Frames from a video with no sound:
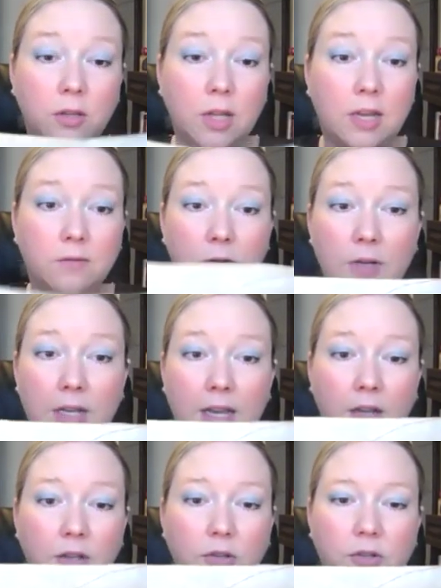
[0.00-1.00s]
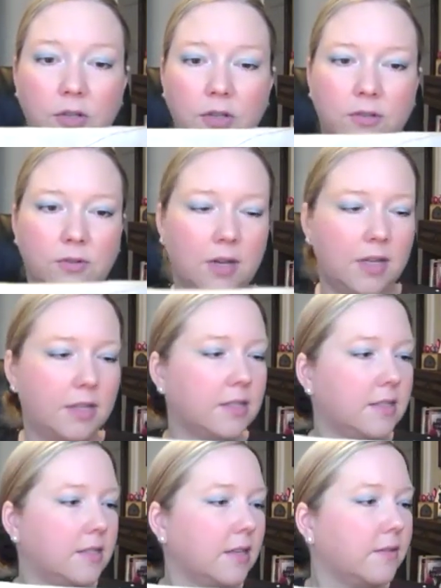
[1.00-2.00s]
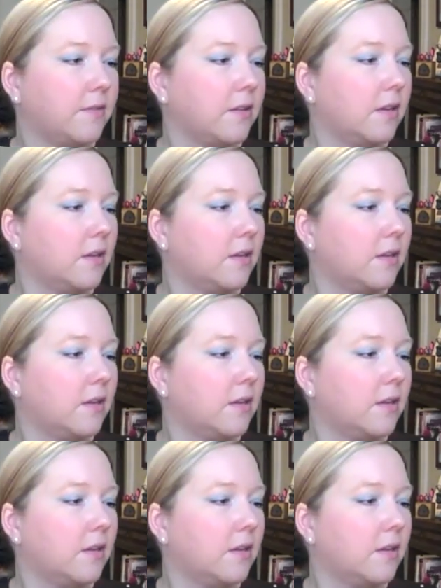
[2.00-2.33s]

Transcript: like 40 count, you should try this stuff.